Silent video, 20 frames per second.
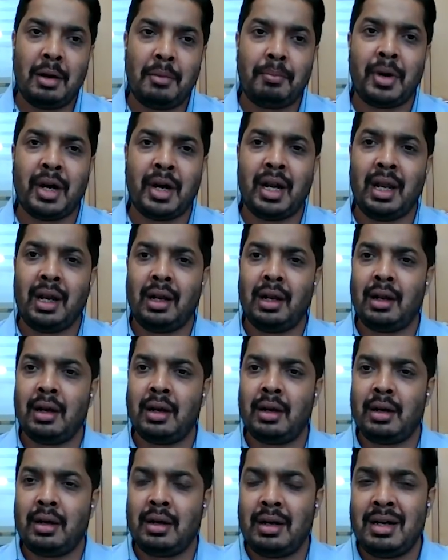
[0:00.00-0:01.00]

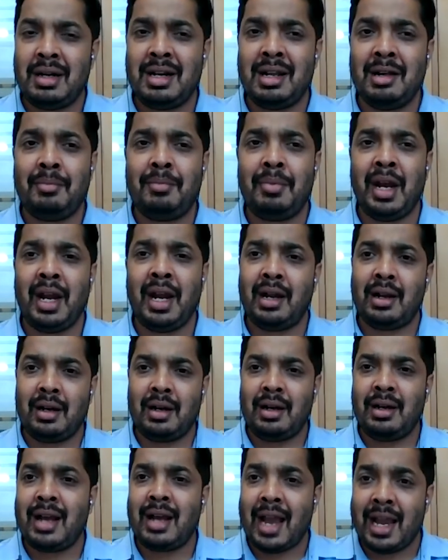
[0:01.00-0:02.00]
particular debate
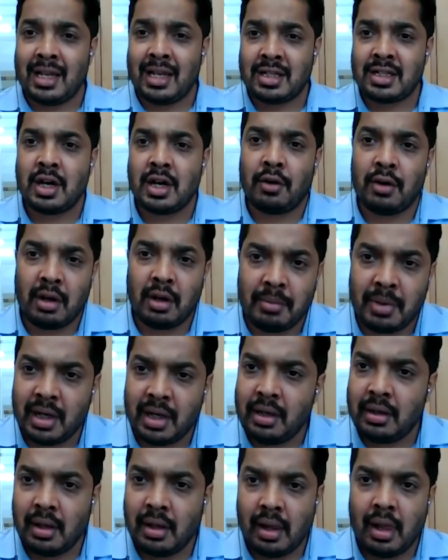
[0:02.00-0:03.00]
dies down a bit.
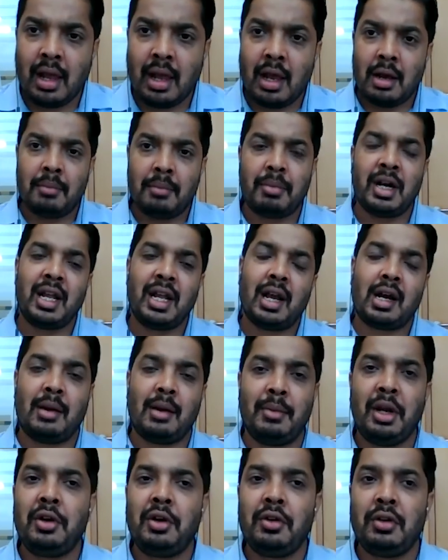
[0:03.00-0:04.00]
But yeah,
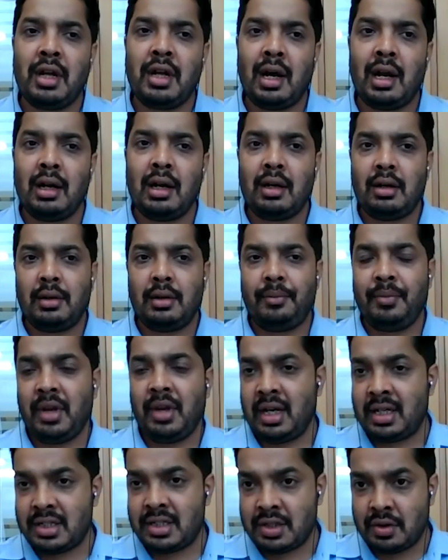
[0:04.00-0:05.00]
coming to that,
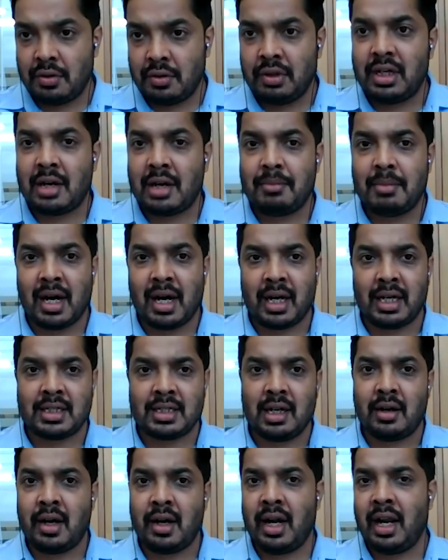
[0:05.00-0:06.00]
it's true that markets are
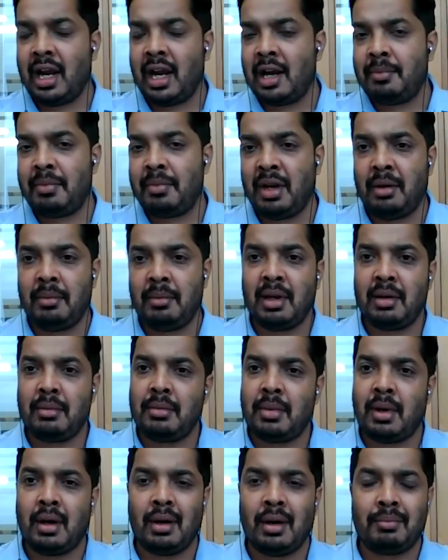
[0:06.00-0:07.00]
trading at premium.
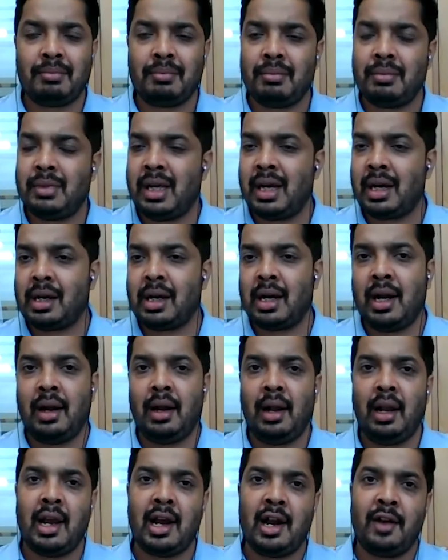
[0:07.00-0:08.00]
They are
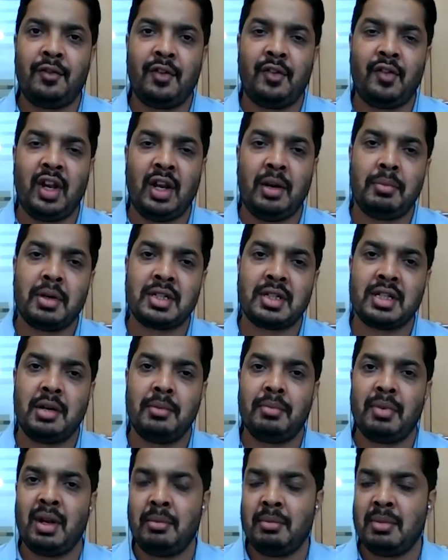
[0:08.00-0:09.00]
currently at 15%
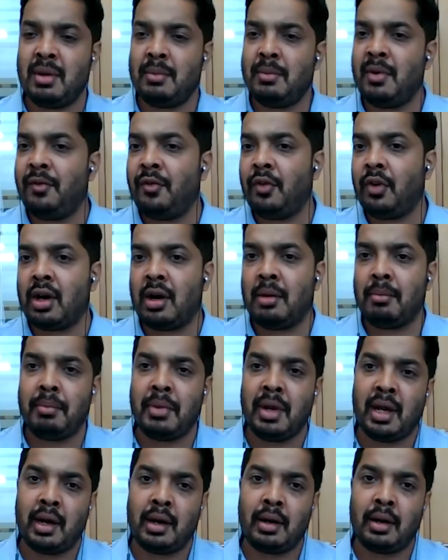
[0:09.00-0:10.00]
premium if you
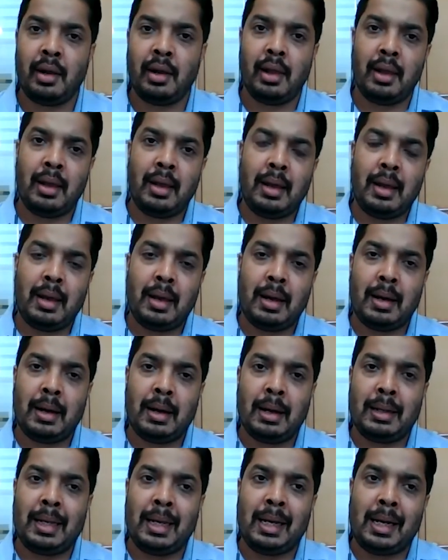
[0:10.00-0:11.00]
compare
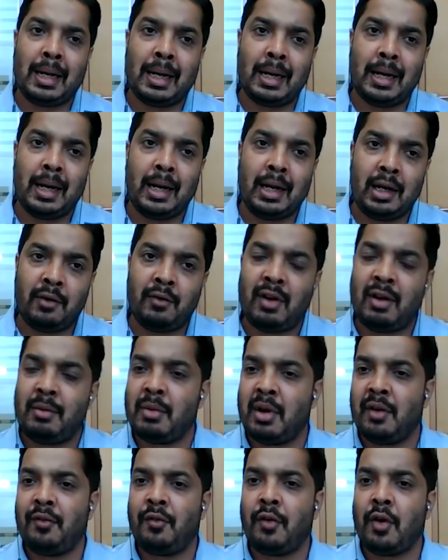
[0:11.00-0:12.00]
the current
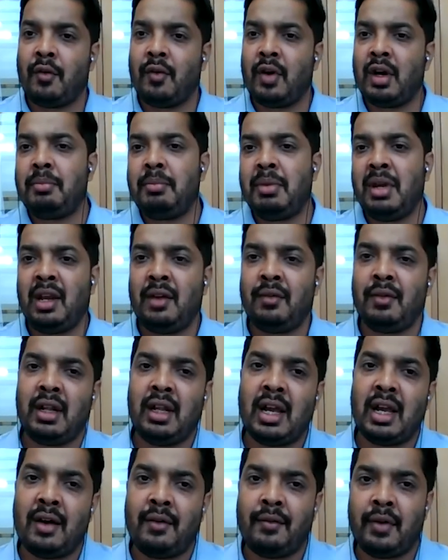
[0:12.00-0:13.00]
12-month forward P with
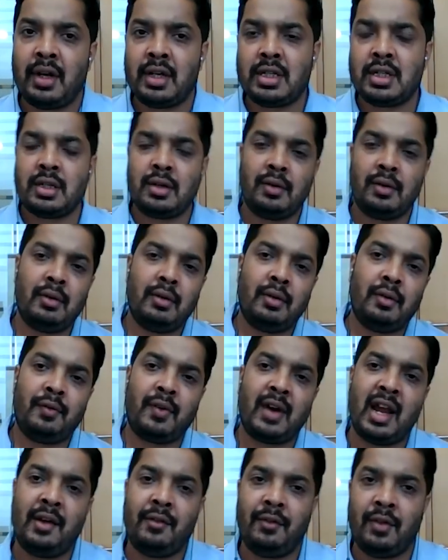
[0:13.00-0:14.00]
the average
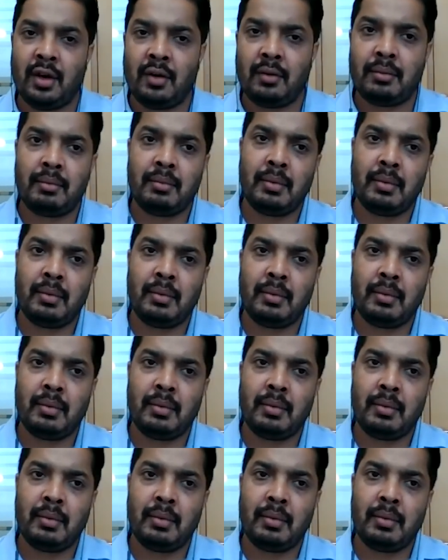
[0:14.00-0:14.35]
5-year,